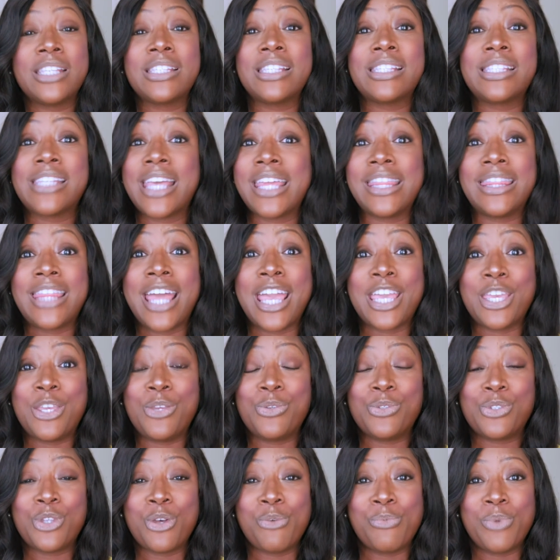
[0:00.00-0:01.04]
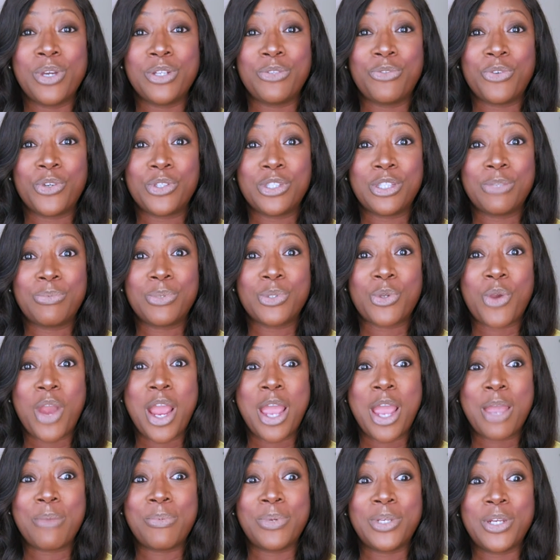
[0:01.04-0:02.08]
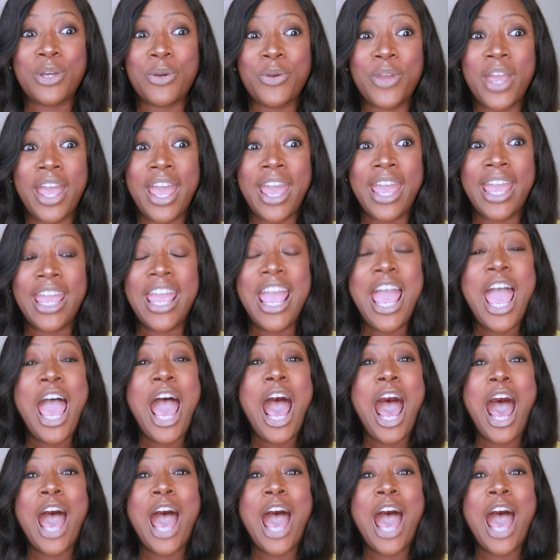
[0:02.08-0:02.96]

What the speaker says: just to say thank you so much for subscribing, okay?